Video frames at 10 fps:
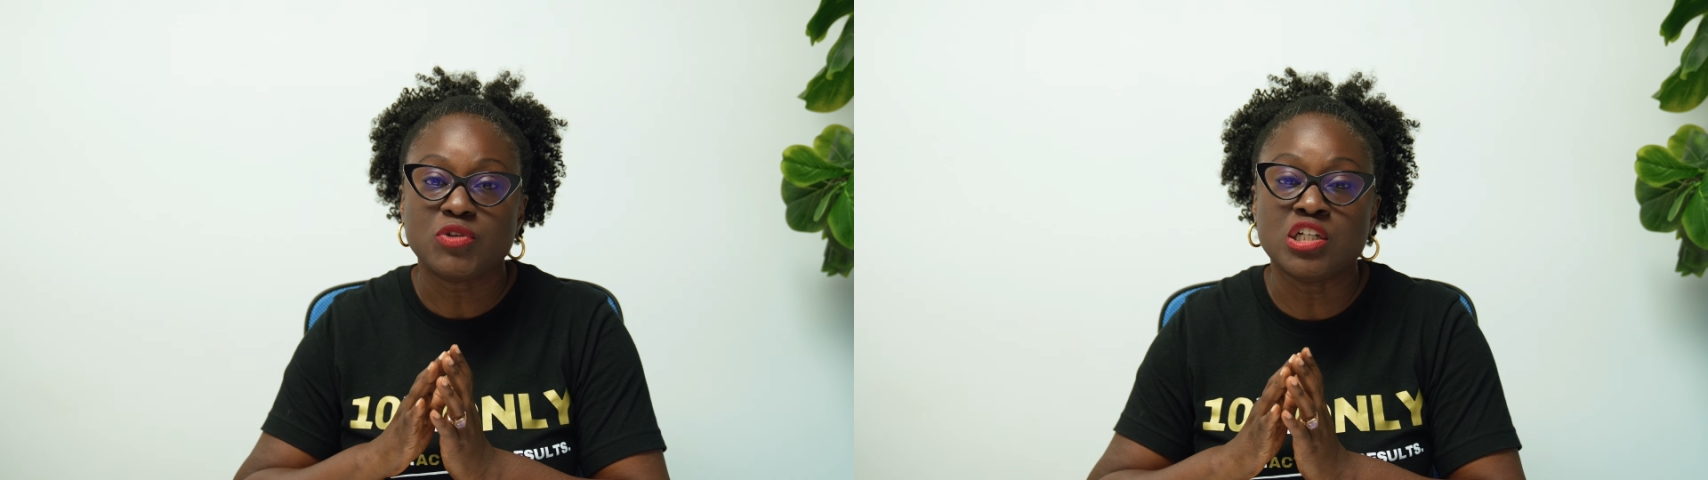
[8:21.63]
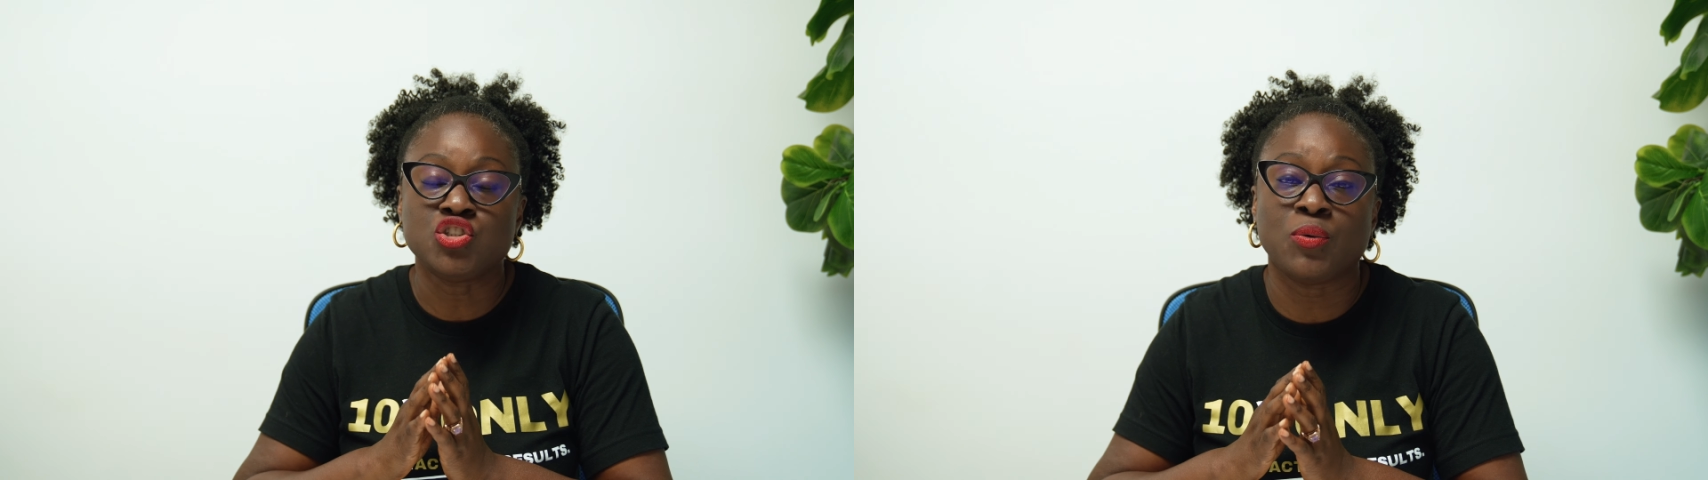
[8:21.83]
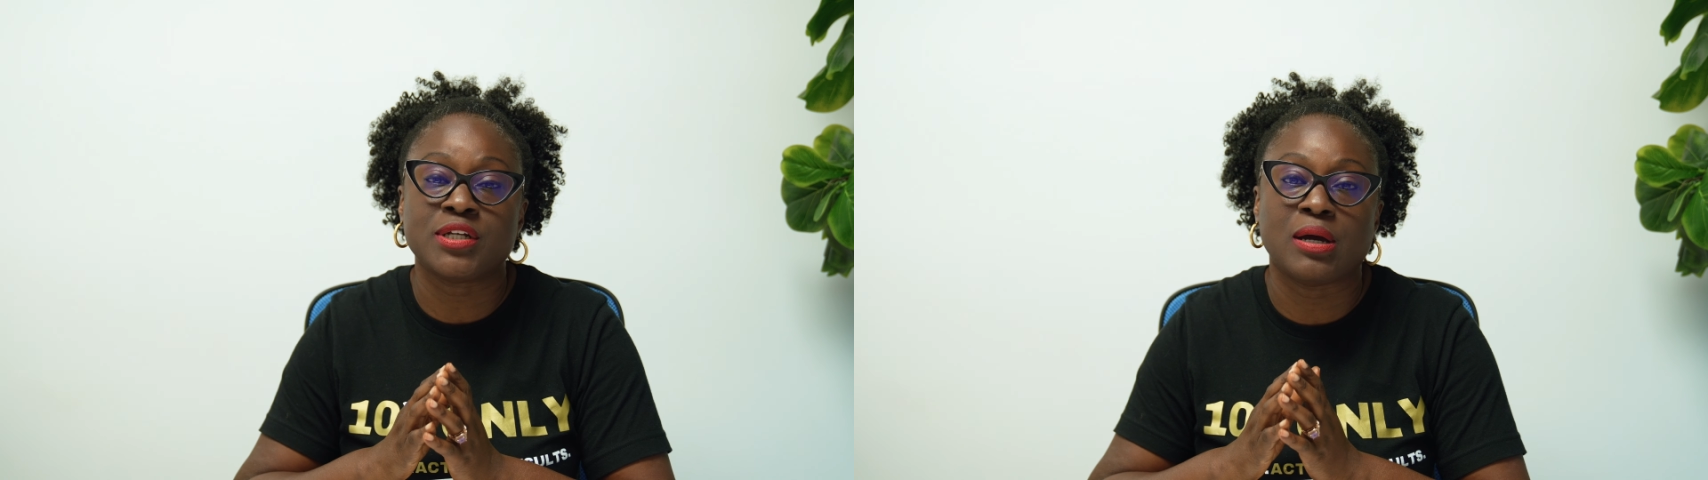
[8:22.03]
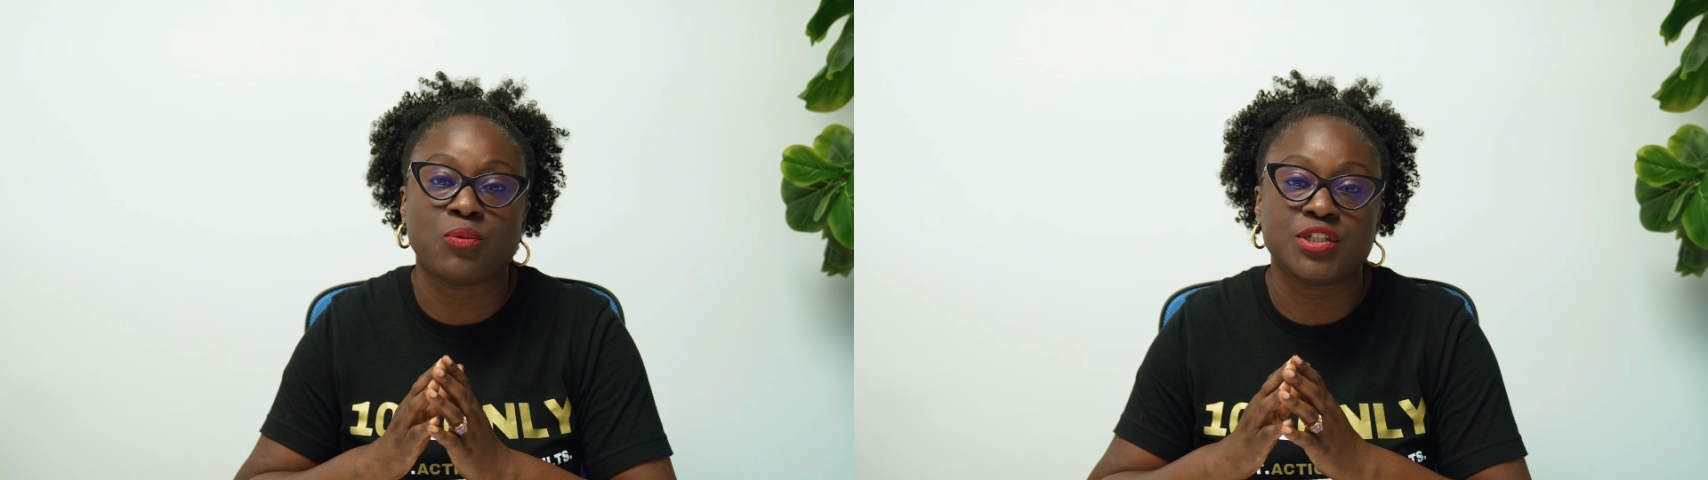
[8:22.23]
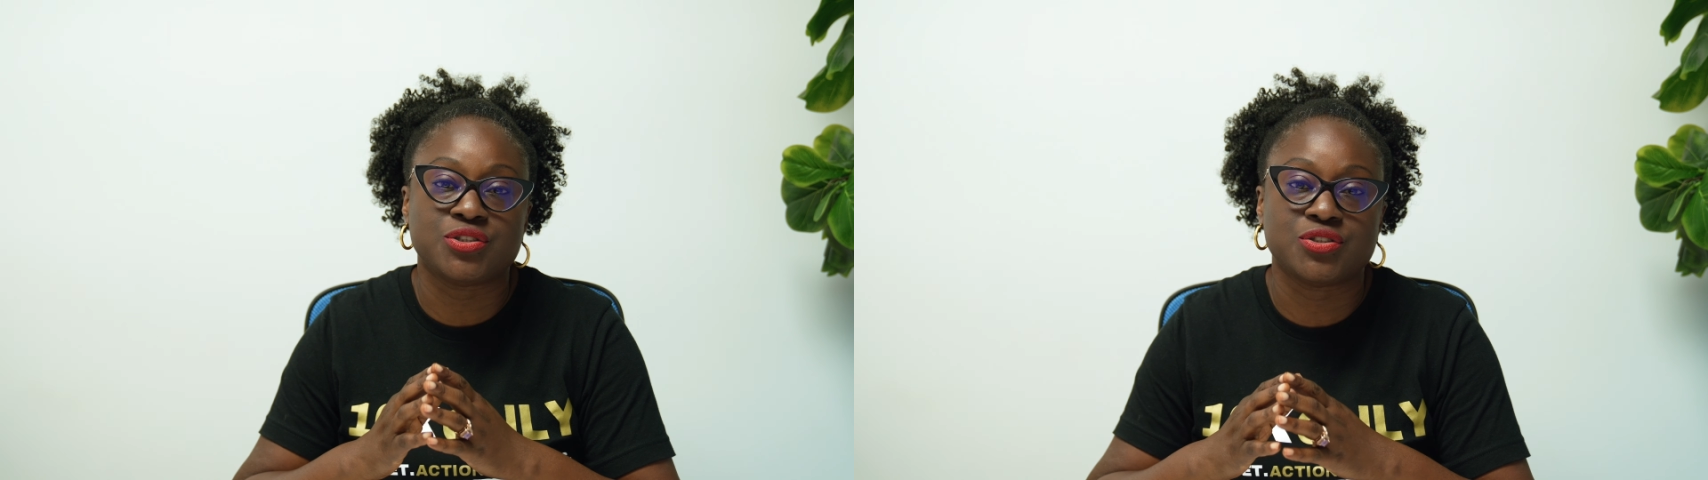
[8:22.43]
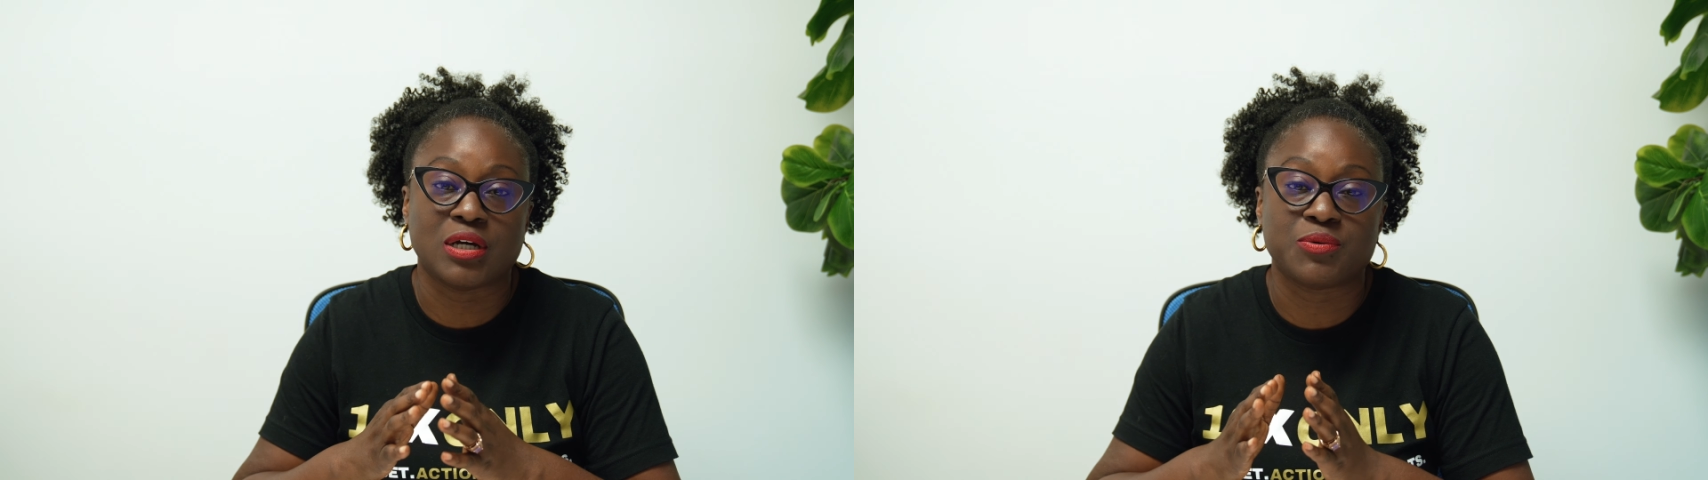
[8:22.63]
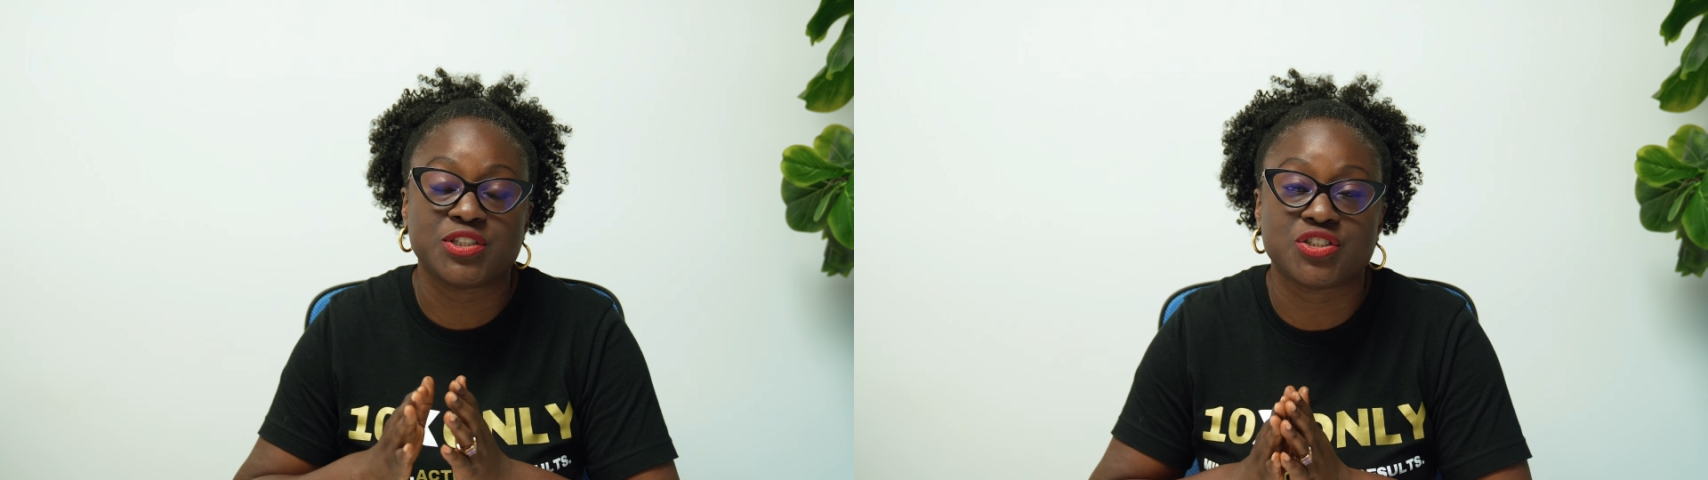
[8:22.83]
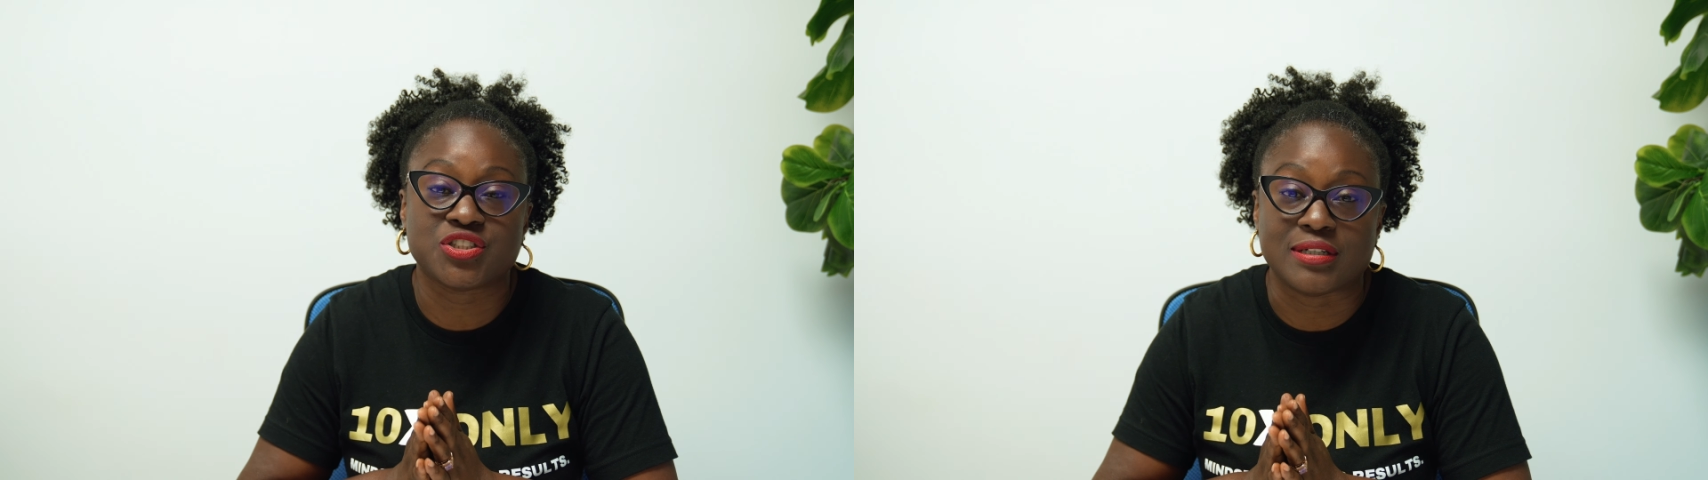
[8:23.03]
So what do I want you to do? I want
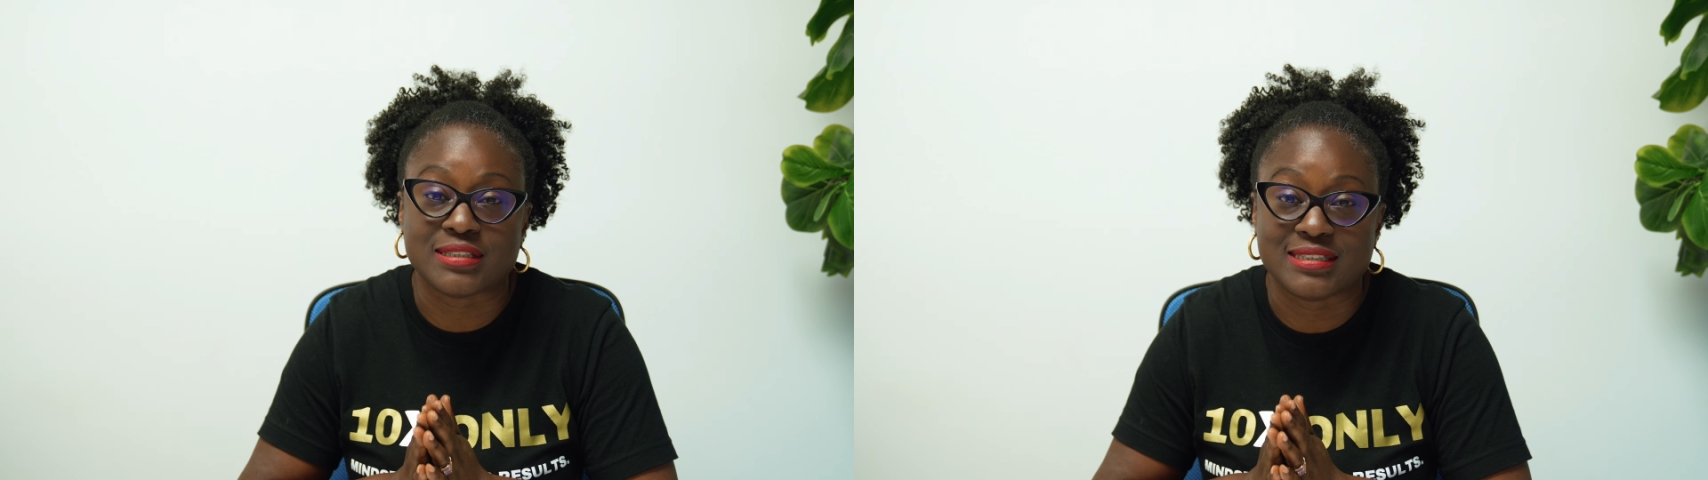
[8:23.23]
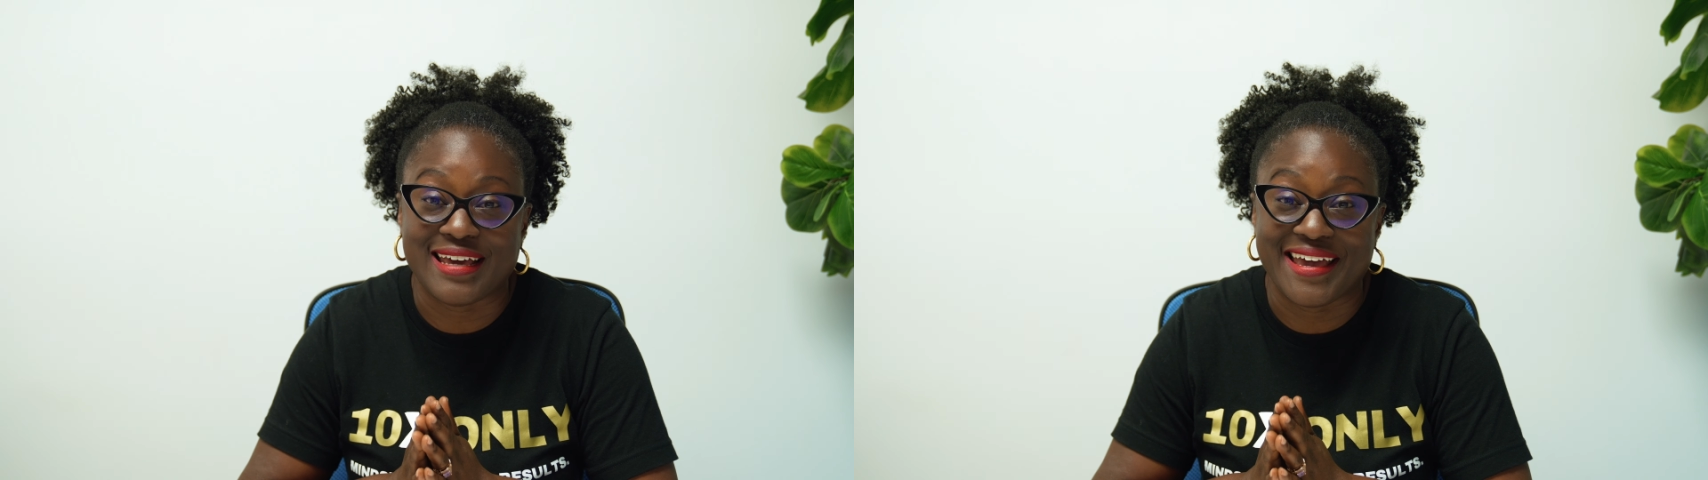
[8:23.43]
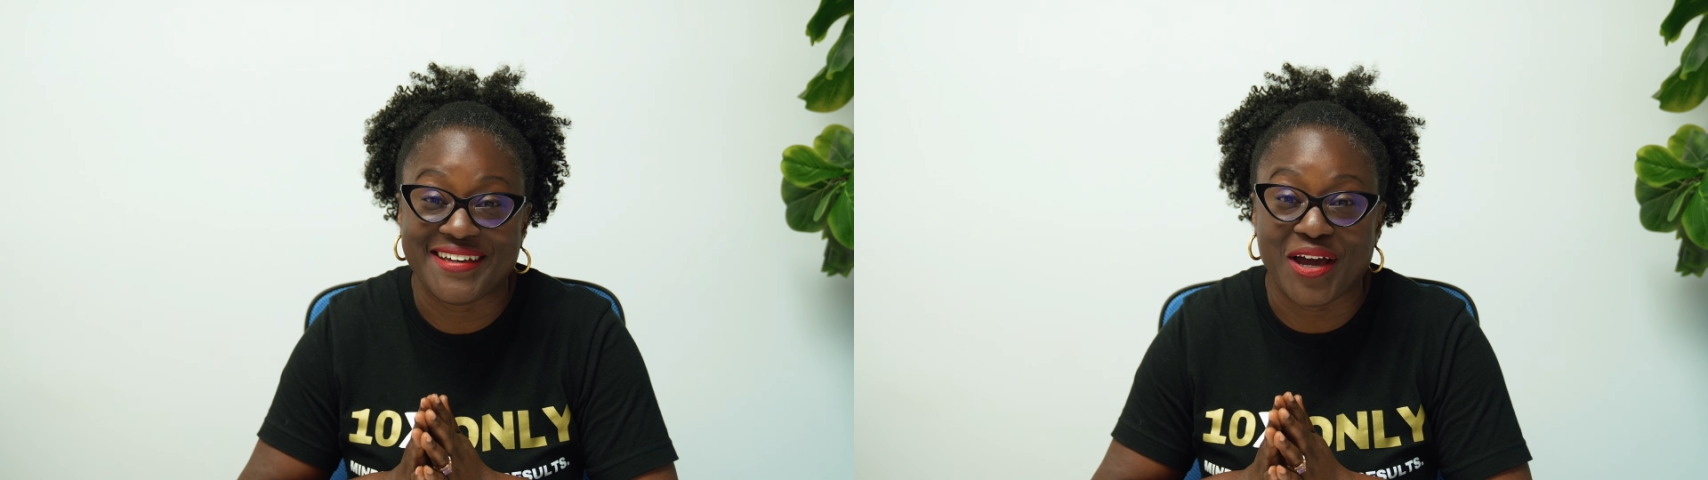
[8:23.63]
you to start today.